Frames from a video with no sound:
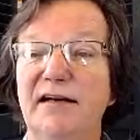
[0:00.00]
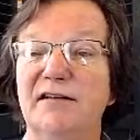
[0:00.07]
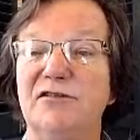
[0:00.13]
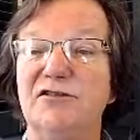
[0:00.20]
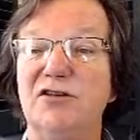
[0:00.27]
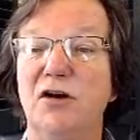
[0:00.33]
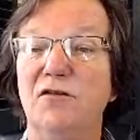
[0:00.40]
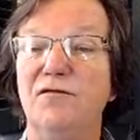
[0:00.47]
and
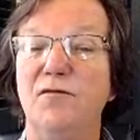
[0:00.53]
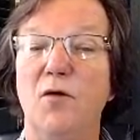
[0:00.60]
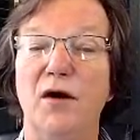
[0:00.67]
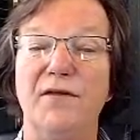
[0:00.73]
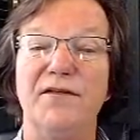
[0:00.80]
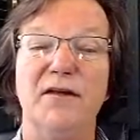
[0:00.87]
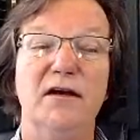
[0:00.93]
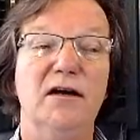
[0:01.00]
so
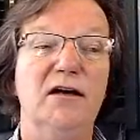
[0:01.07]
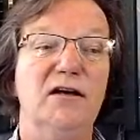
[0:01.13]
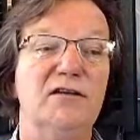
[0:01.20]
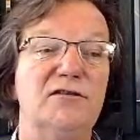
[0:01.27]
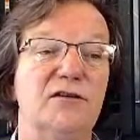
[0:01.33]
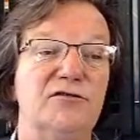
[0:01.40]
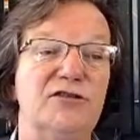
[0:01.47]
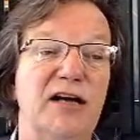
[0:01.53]
forth.
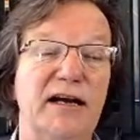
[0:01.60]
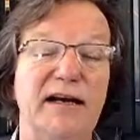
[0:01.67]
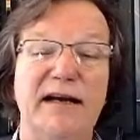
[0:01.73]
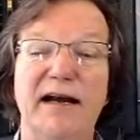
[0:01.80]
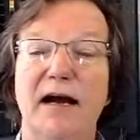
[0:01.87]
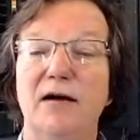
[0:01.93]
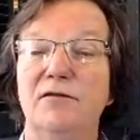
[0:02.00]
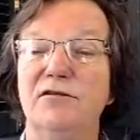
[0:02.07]
So check
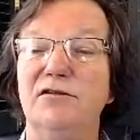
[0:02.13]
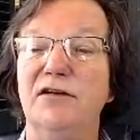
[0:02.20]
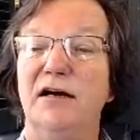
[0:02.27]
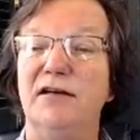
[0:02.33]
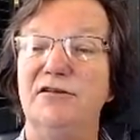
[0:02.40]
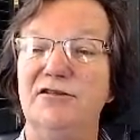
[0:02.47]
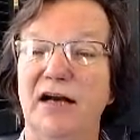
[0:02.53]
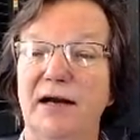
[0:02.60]
it out
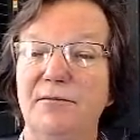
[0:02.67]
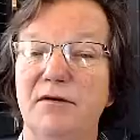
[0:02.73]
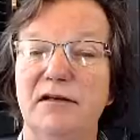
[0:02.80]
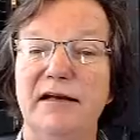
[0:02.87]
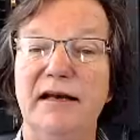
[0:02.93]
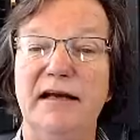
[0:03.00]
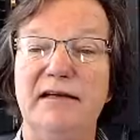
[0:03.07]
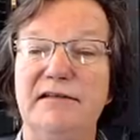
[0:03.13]
uh,
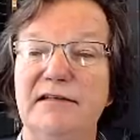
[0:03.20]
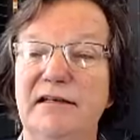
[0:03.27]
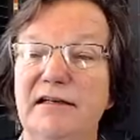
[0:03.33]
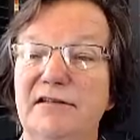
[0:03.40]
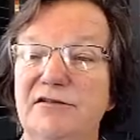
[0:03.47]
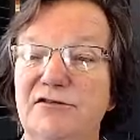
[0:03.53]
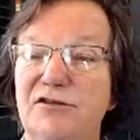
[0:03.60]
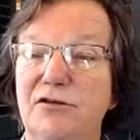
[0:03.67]
Chamberlain
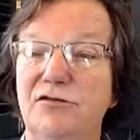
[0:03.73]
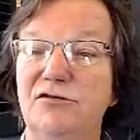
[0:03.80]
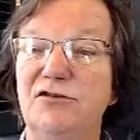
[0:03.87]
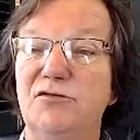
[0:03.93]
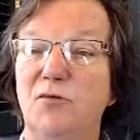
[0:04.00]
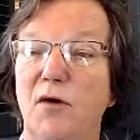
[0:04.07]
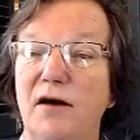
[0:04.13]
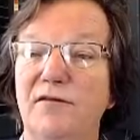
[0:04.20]
Antiques
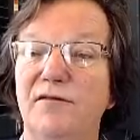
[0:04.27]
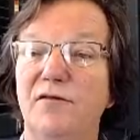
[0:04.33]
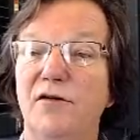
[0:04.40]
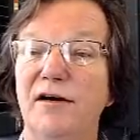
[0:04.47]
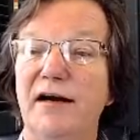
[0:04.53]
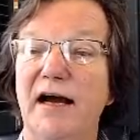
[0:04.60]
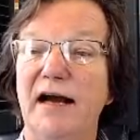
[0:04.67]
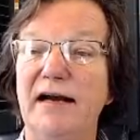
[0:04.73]
Juice
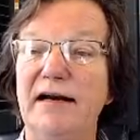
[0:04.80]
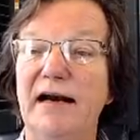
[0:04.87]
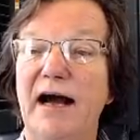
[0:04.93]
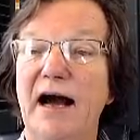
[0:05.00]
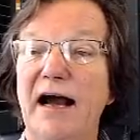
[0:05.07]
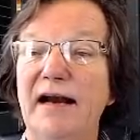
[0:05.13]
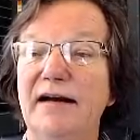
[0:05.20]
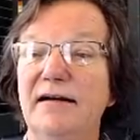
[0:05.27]

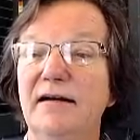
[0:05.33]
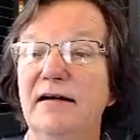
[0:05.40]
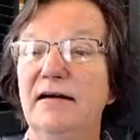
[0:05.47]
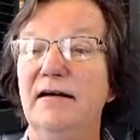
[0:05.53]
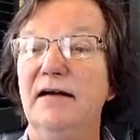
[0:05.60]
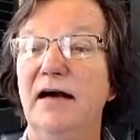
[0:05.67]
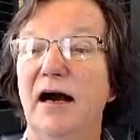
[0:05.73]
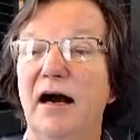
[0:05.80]
1499
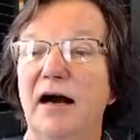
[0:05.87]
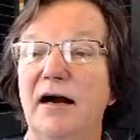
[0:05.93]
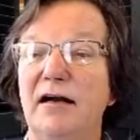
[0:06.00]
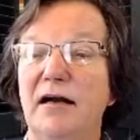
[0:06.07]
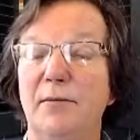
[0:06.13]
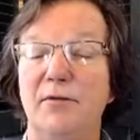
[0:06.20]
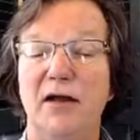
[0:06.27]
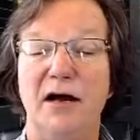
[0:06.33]
uh, a
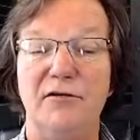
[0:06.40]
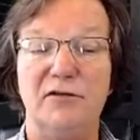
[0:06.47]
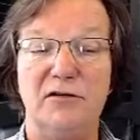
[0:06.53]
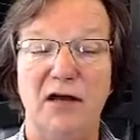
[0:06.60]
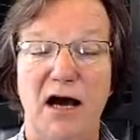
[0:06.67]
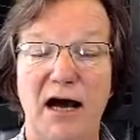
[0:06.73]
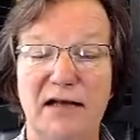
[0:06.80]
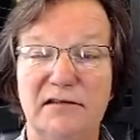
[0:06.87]
couple hundred
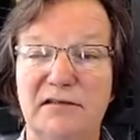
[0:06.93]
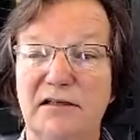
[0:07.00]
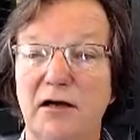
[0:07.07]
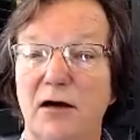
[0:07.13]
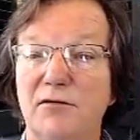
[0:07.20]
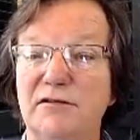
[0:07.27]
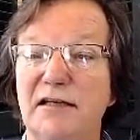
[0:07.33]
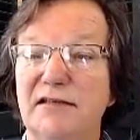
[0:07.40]
lots. He
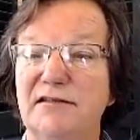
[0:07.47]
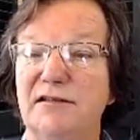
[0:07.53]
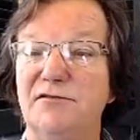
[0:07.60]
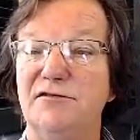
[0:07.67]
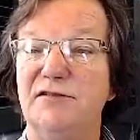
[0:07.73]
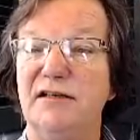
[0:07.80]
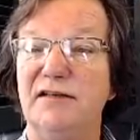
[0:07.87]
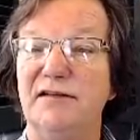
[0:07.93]
always has
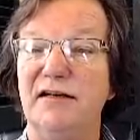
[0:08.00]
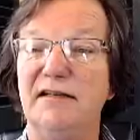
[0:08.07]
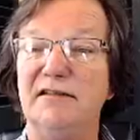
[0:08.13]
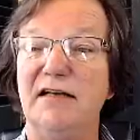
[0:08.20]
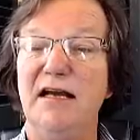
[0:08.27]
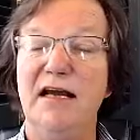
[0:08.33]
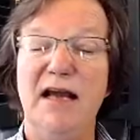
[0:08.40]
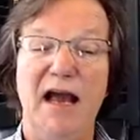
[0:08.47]
interesting
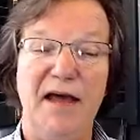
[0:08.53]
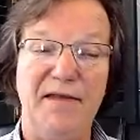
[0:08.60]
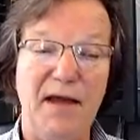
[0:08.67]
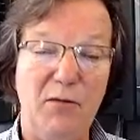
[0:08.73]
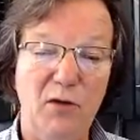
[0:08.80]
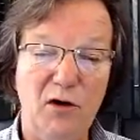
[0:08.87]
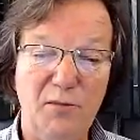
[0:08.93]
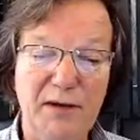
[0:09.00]
things, and
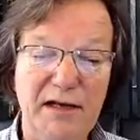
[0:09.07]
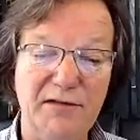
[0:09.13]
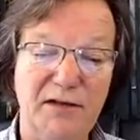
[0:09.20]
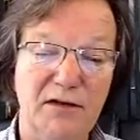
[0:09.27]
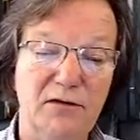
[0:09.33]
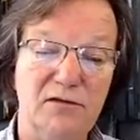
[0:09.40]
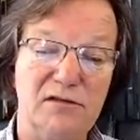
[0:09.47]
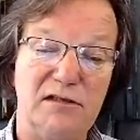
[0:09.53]
they will be in
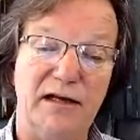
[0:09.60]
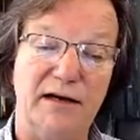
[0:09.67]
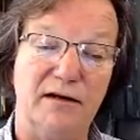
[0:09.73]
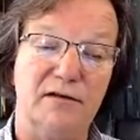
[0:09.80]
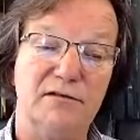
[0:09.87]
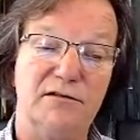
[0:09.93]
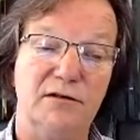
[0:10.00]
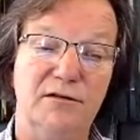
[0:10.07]
the
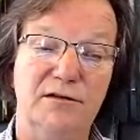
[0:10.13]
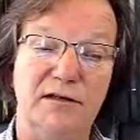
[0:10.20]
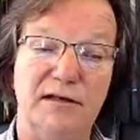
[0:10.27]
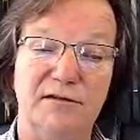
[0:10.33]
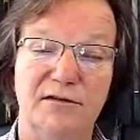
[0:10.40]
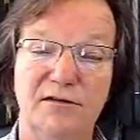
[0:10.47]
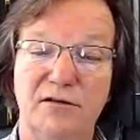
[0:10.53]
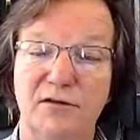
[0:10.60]
newsletter. So you
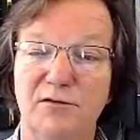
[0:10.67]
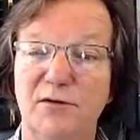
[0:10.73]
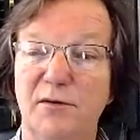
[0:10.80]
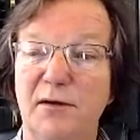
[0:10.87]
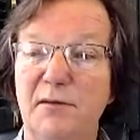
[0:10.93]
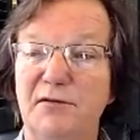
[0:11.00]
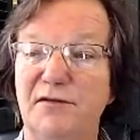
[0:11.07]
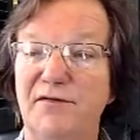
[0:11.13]
can you,
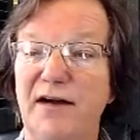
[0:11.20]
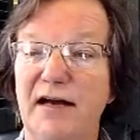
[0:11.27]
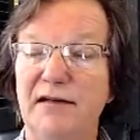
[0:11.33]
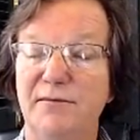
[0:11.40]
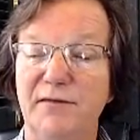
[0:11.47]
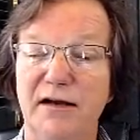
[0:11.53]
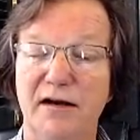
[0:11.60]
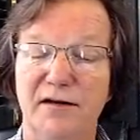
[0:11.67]
you'll be able to
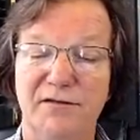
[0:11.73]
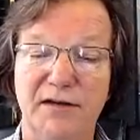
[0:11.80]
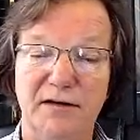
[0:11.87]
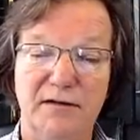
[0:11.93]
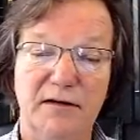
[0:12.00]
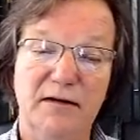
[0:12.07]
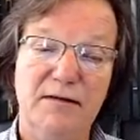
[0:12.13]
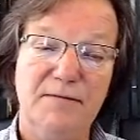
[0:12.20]
find them there, and
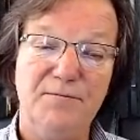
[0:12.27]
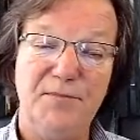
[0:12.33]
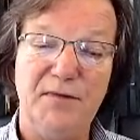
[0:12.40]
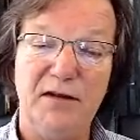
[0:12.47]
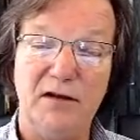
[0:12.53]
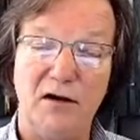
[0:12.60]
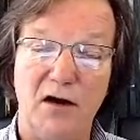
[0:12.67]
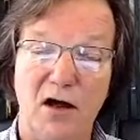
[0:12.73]
then
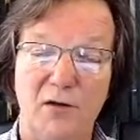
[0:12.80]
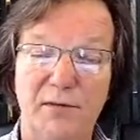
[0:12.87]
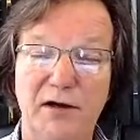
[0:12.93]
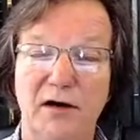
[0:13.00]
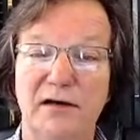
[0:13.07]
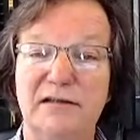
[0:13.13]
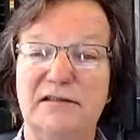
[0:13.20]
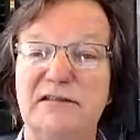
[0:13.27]
it'll all
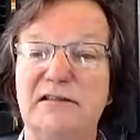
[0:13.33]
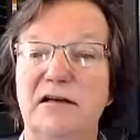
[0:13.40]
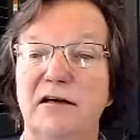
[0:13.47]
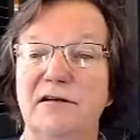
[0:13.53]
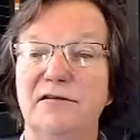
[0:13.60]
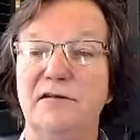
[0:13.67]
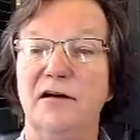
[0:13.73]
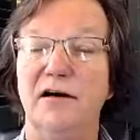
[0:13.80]
be on his
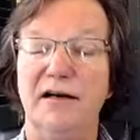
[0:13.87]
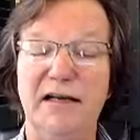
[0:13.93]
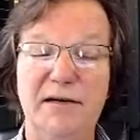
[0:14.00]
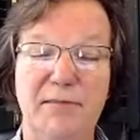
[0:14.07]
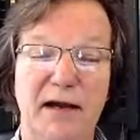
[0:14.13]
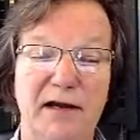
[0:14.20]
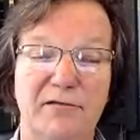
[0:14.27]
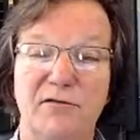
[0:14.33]
on, on eBay, of